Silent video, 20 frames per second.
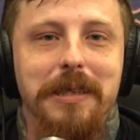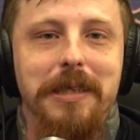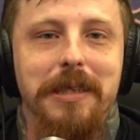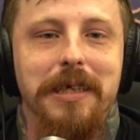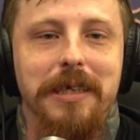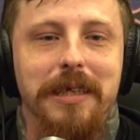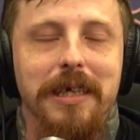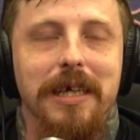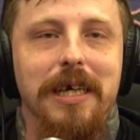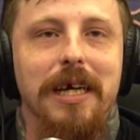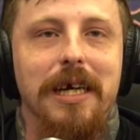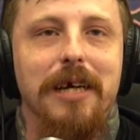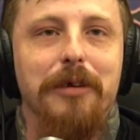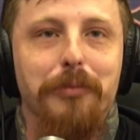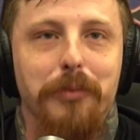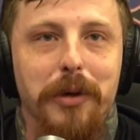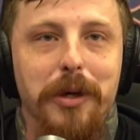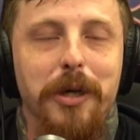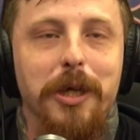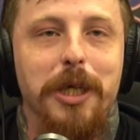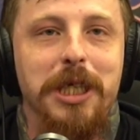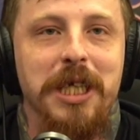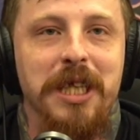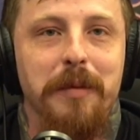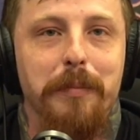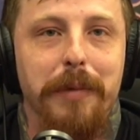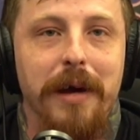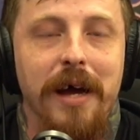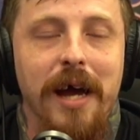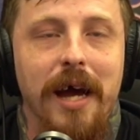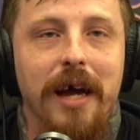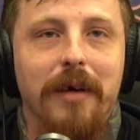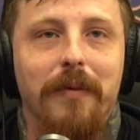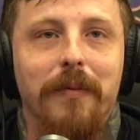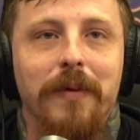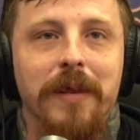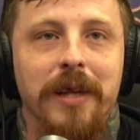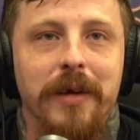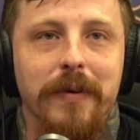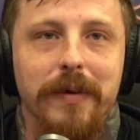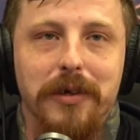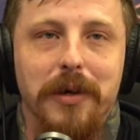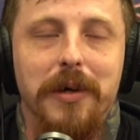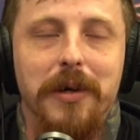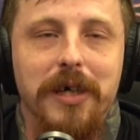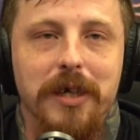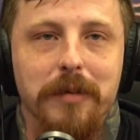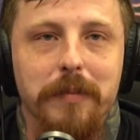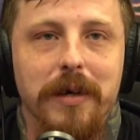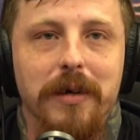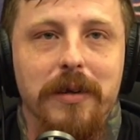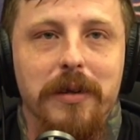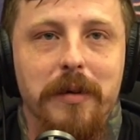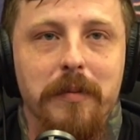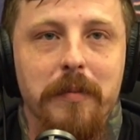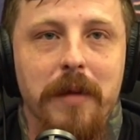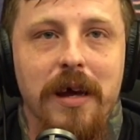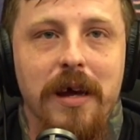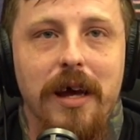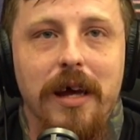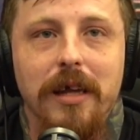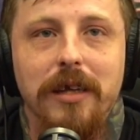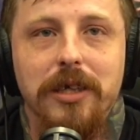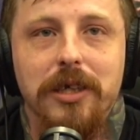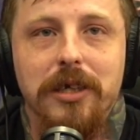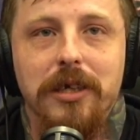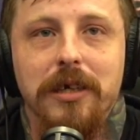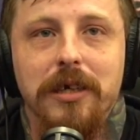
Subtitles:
they had words in the back when they were talking about their match.